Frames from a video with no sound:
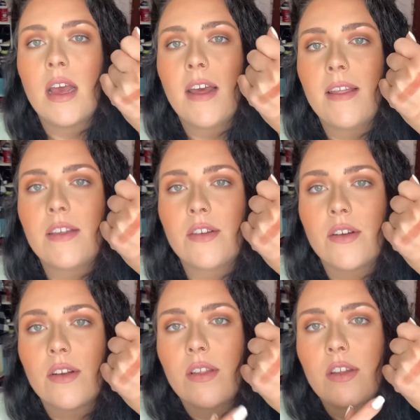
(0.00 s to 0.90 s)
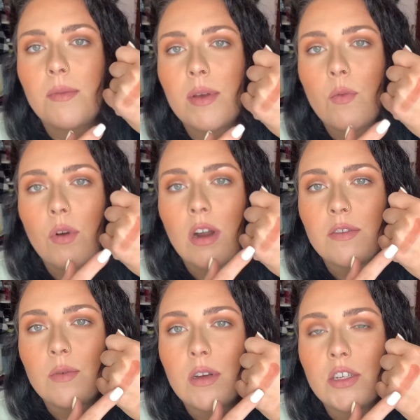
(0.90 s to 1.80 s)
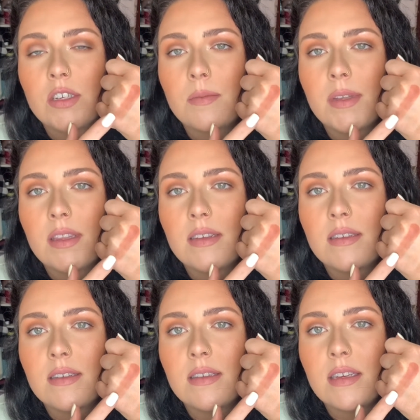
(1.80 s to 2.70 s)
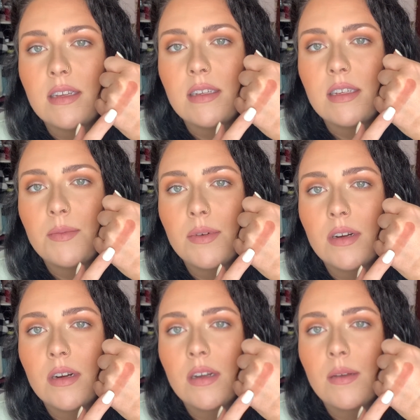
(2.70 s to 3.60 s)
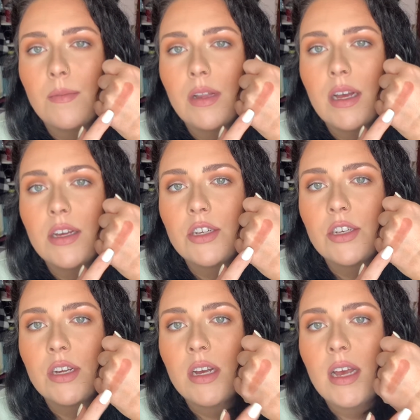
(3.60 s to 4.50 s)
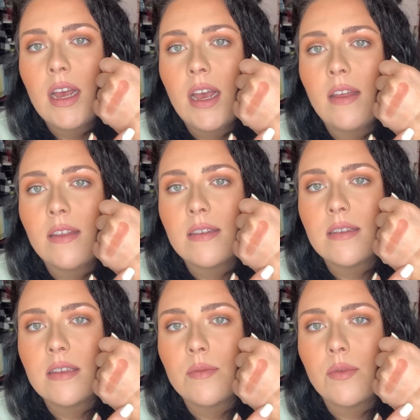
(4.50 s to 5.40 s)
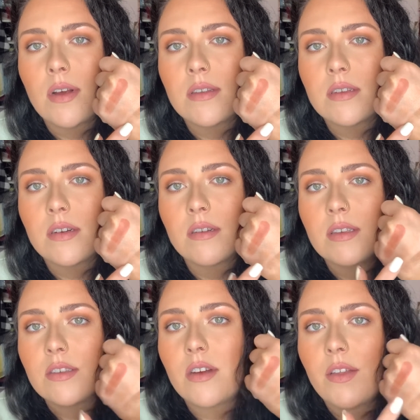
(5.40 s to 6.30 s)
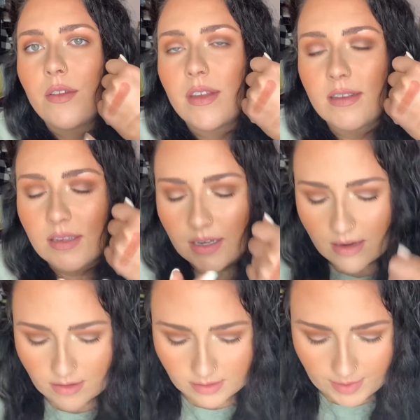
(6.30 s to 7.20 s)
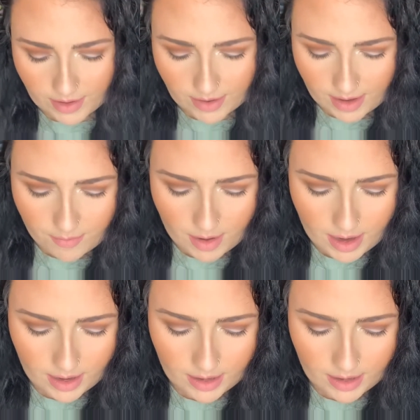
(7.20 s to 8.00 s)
These are a little bit worn off swatches, but this is the deeper blush and this is the bronzer. These are other things that I talked about in my